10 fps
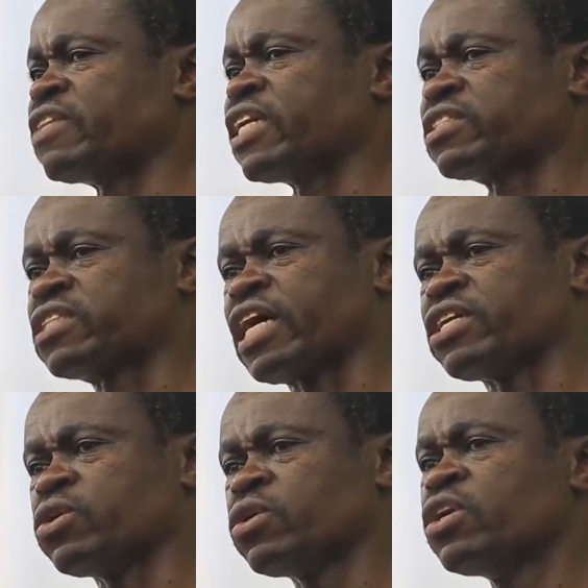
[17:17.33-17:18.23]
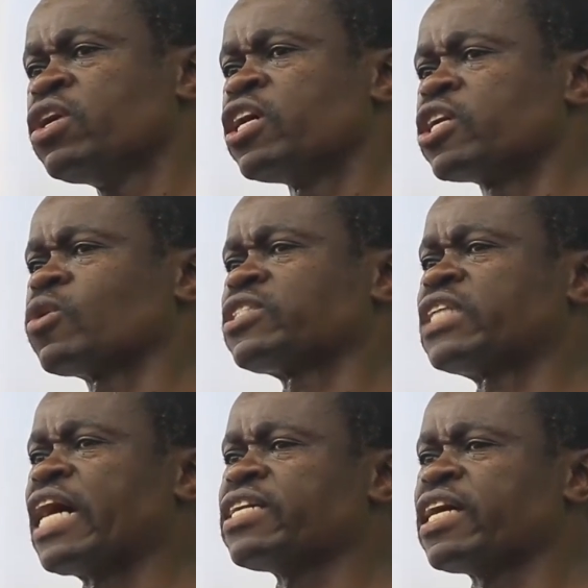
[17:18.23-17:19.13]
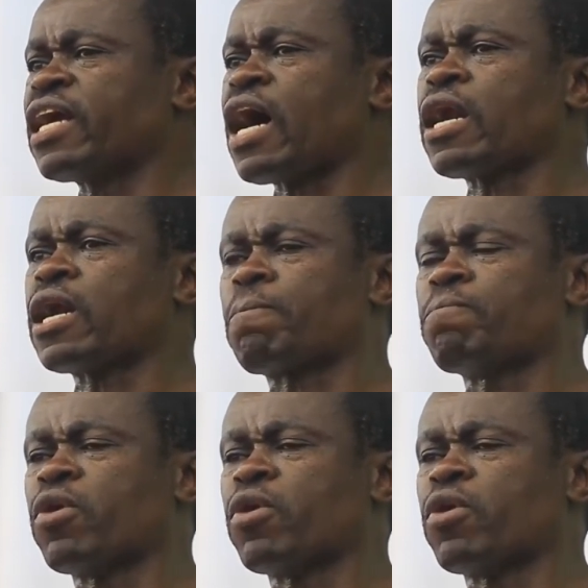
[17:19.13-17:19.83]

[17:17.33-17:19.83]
they'll tell you it was Daniel Arap